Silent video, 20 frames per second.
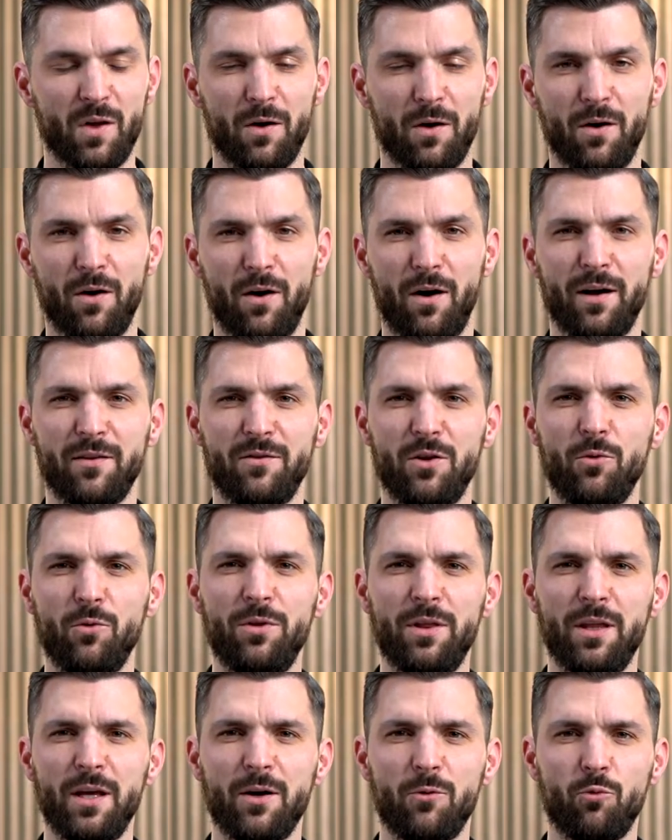I do
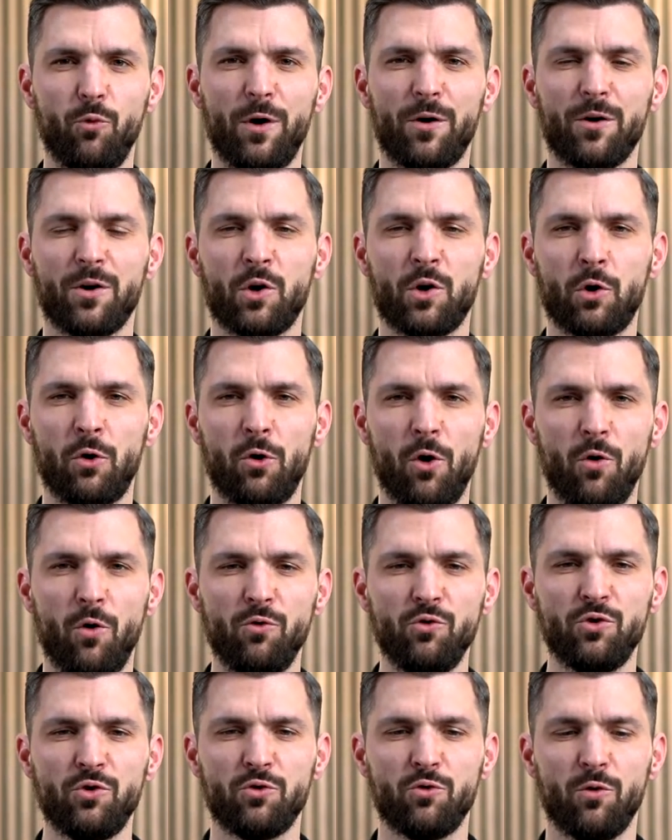think we're
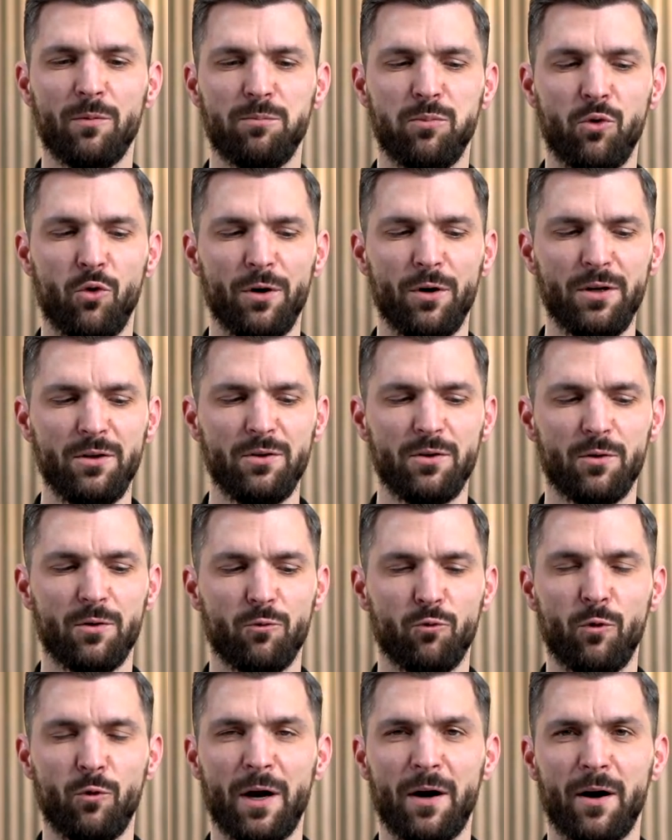close to a point
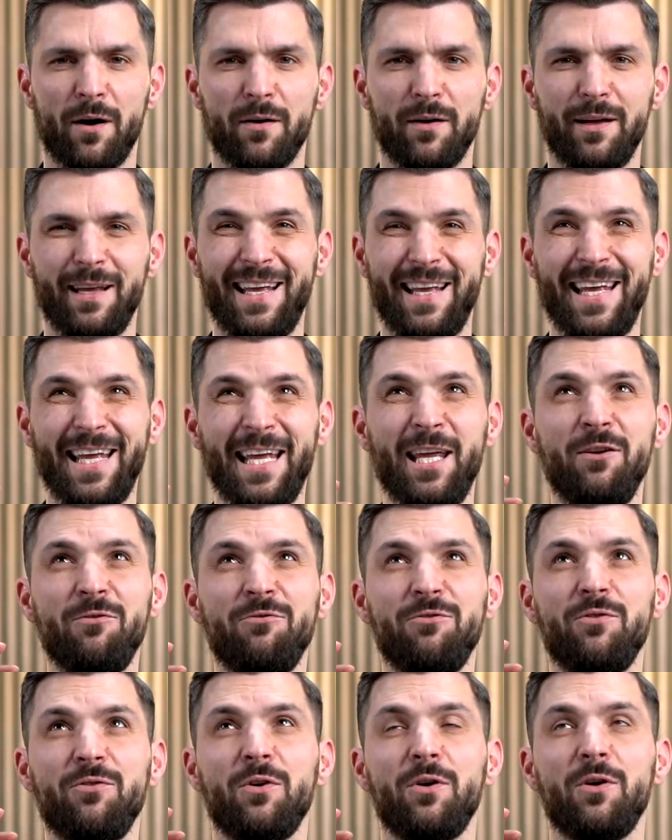where,
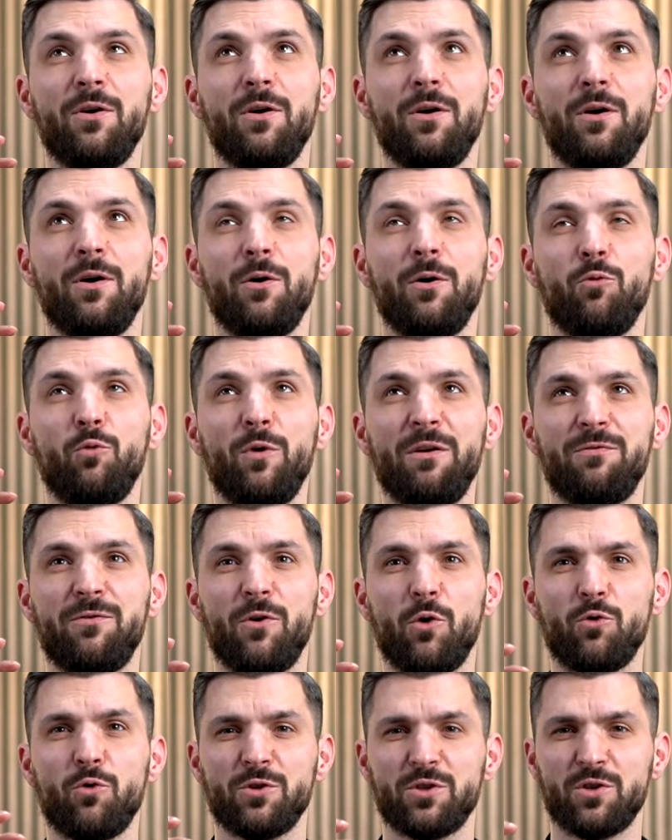if we
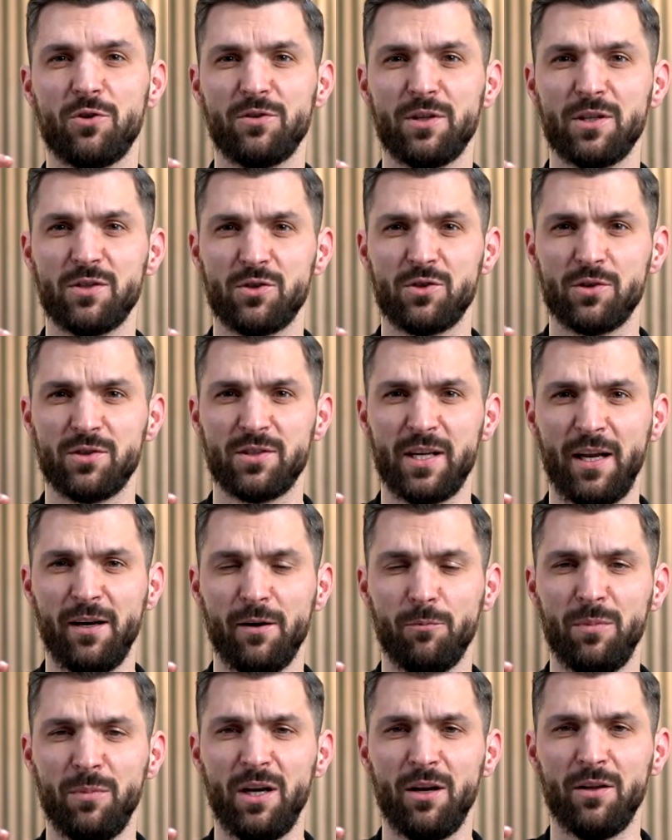focus on the
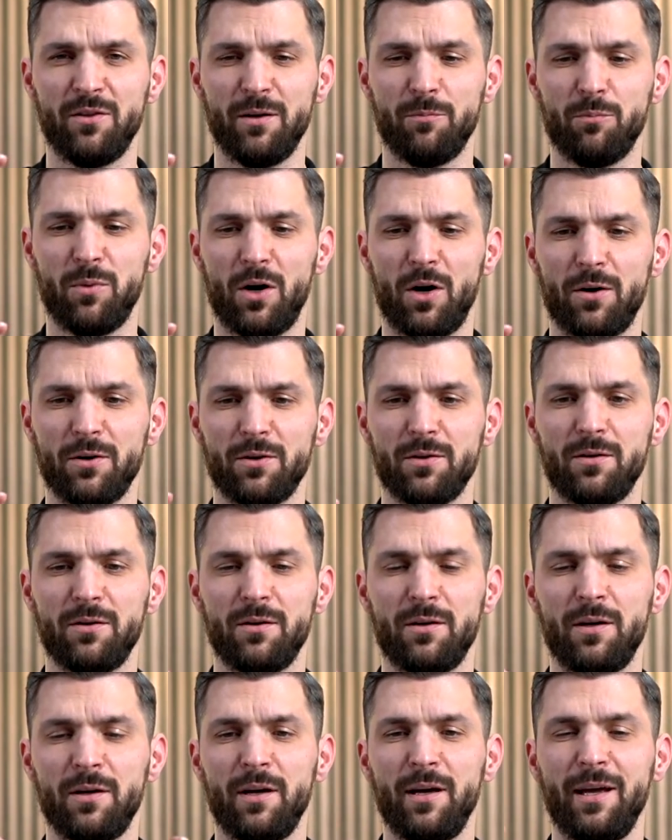sustainability part,
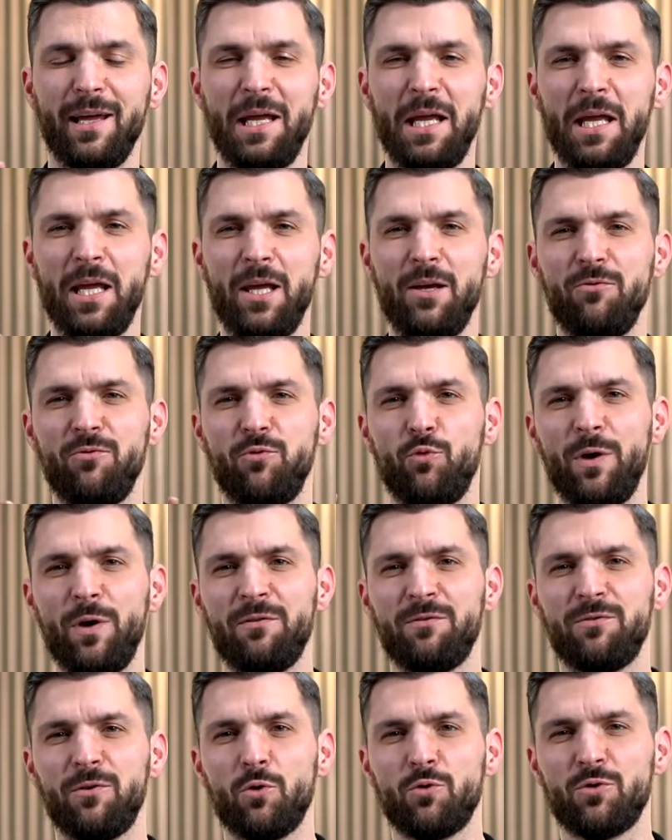if we
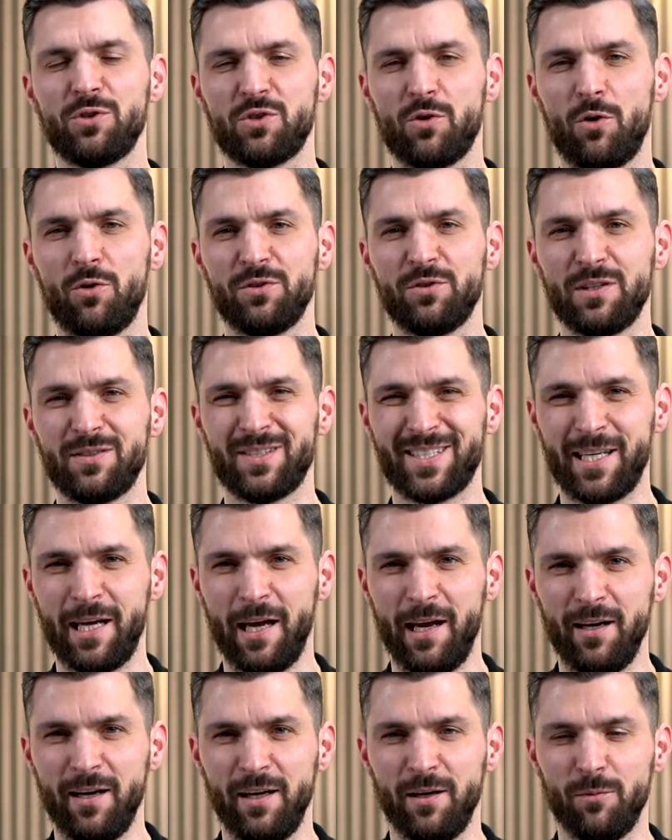focus on the
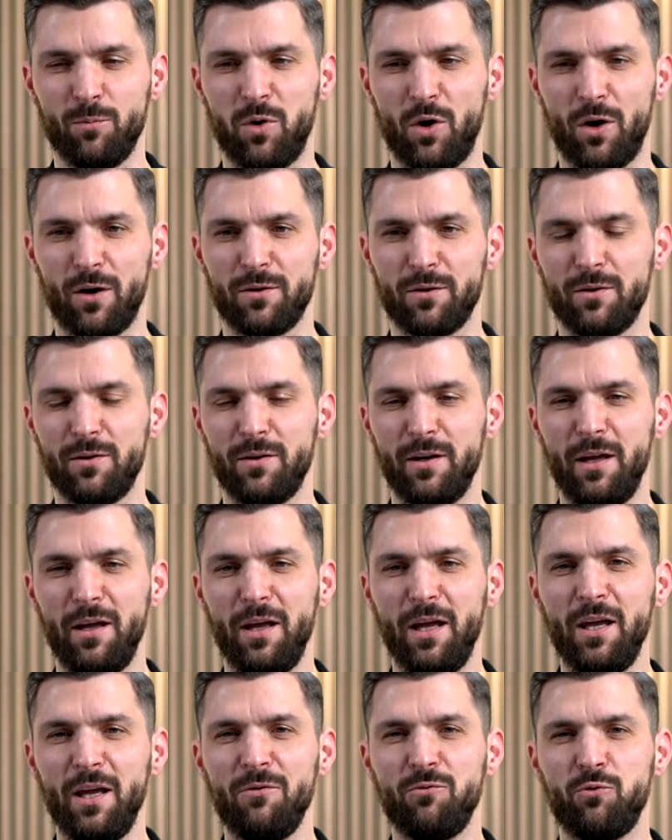scaling part,
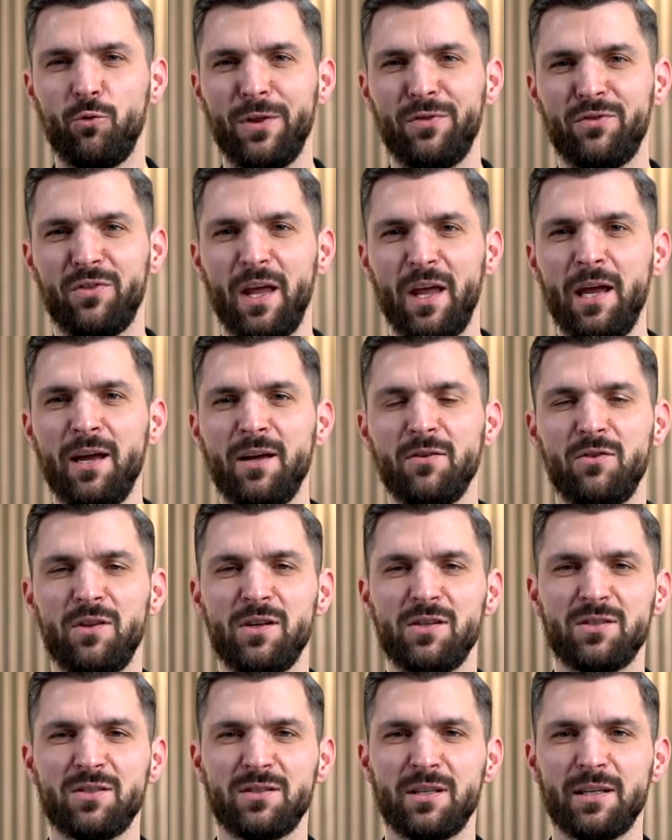if we take
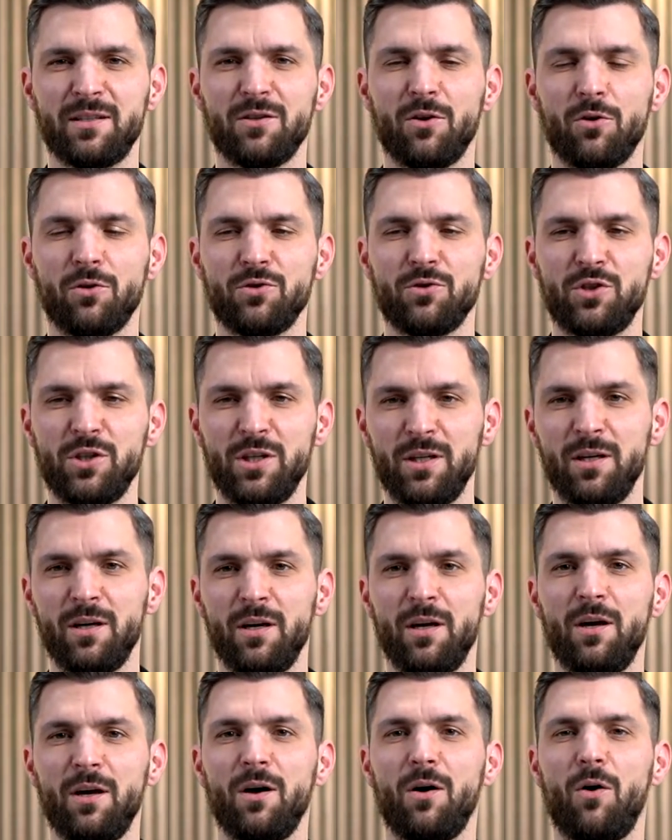this technology
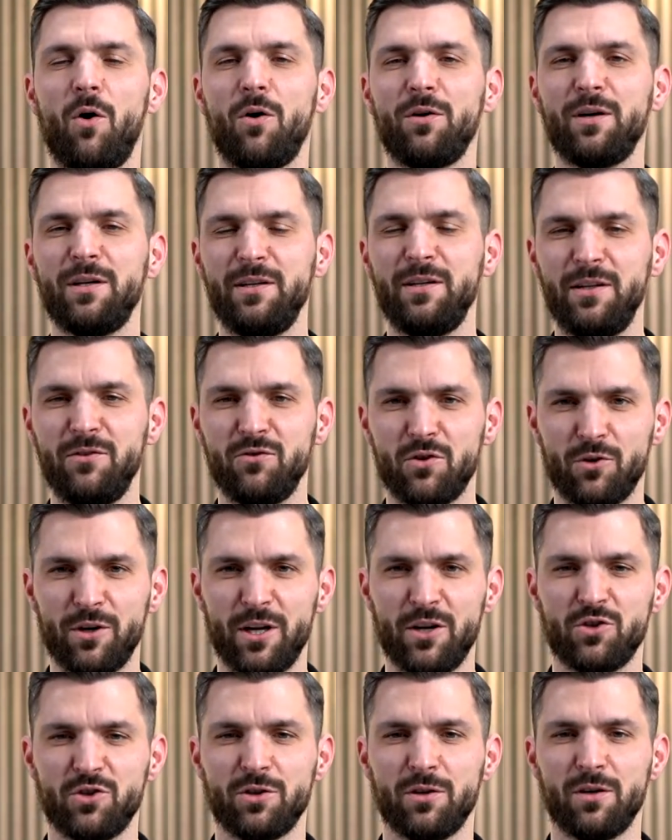on an
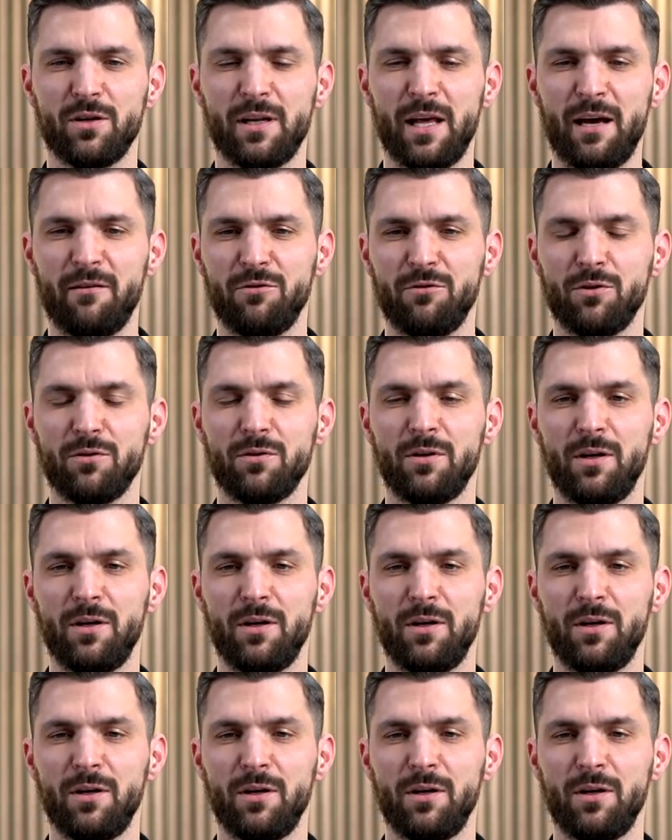international level,